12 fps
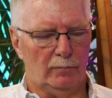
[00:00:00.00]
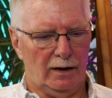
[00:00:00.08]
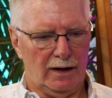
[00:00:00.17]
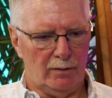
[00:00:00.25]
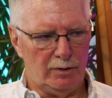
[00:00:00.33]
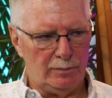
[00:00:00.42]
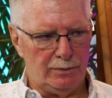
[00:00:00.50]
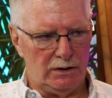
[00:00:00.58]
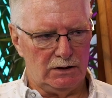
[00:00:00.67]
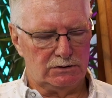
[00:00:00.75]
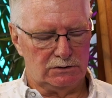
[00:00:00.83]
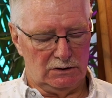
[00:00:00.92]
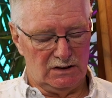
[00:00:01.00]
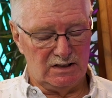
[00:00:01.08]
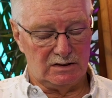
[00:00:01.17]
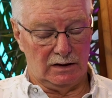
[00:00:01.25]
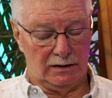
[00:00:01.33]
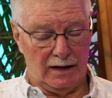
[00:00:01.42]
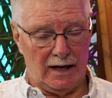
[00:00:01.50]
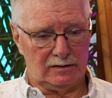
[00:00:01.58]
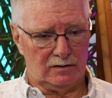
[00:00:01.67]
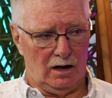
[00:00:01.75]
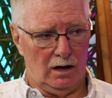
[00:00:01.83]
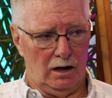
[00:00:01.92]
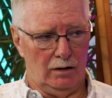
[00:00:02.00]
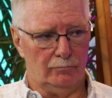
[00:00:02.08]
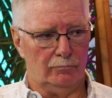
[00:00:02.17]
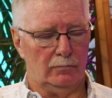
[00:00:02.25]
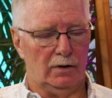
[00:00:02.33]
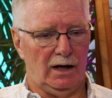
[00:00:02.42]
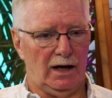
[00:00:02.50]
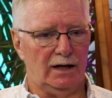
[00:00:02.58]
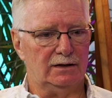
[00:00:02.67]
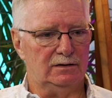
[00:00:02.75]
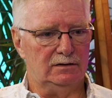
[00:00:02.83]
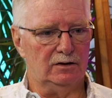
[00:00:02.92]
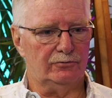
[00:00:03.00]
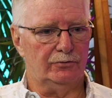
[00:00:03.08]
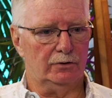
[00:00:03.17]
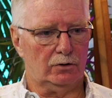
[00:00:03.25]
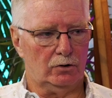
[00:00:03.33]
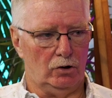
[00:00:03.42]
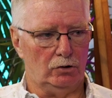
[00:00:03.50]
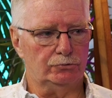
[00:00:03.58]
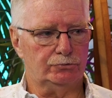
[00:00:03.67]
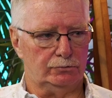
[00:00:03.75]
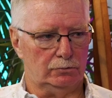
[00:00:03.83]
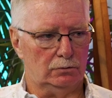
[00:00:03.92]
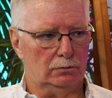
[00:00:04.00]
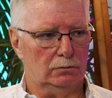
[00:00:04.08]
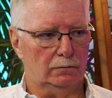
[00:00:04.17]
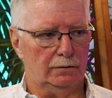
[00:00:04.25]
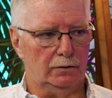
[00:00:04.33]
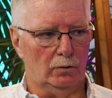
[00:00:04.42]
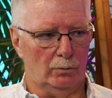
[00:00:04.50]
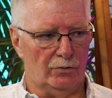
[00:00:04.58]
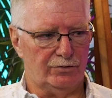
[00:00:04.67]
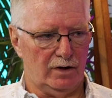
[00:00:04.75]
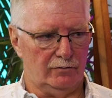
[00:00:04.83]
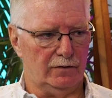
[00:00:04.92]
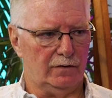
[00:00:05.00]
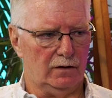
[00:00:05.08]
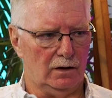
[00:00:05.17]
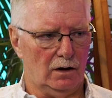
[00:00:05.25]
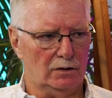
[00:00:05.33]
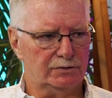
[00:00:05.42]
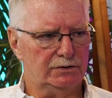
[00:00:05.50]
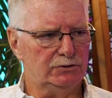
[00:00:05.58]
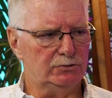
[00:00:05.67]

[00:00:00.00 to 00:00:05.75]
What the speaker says: Miami Beach, at least at that time, had a different culture than almost everything else.